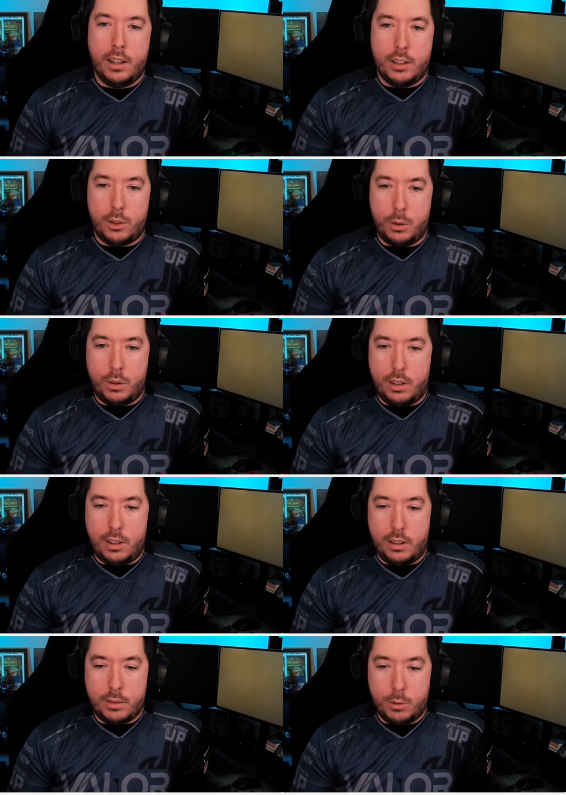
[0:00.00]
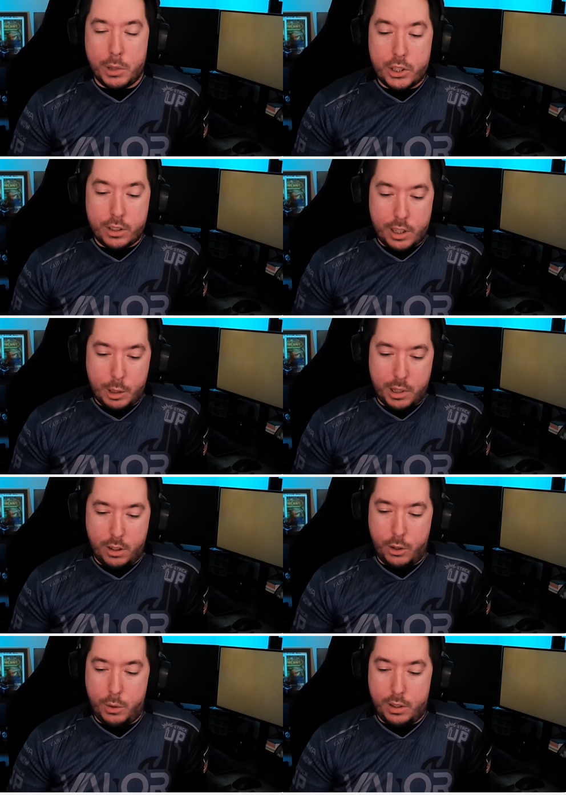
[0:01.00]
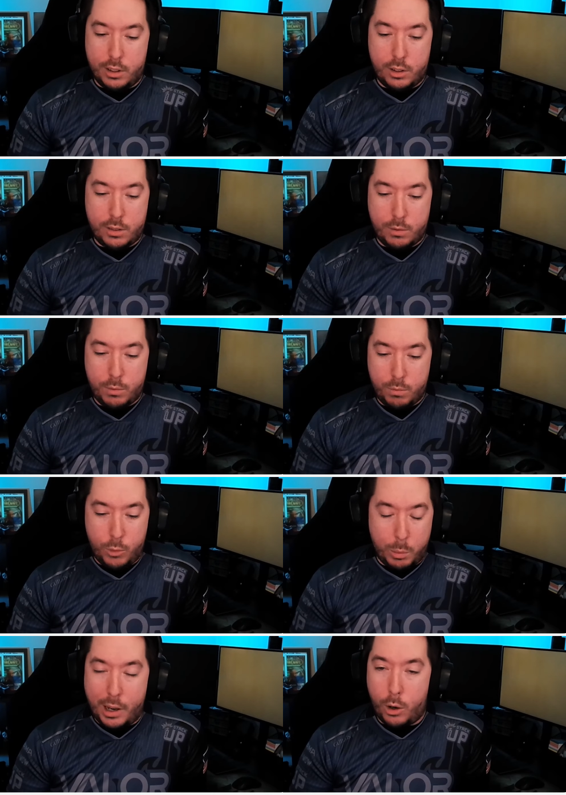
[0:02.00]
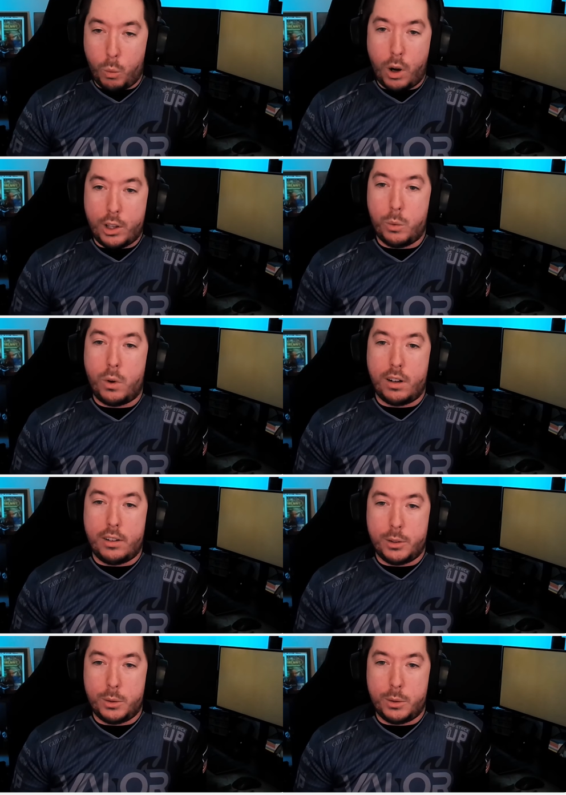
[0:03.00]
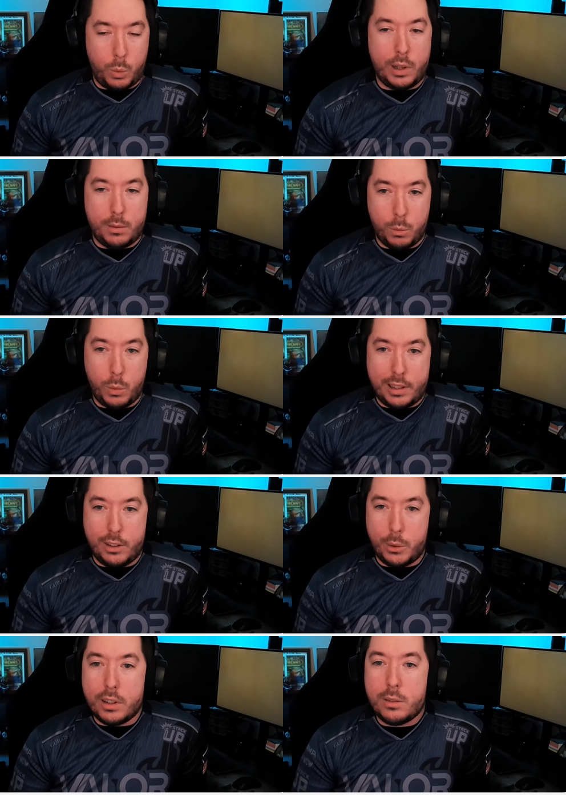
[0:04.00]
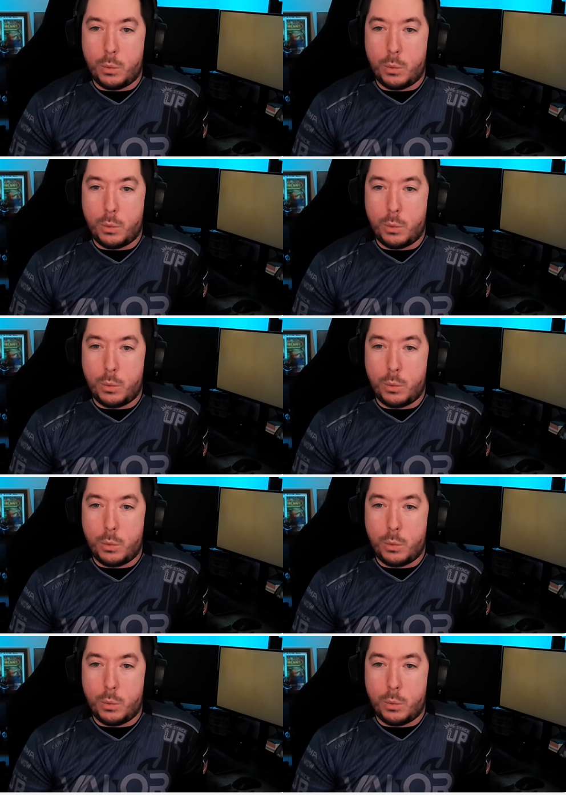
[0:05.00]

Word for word: So the mission statement alone is no matter what you want to do, we we can do it.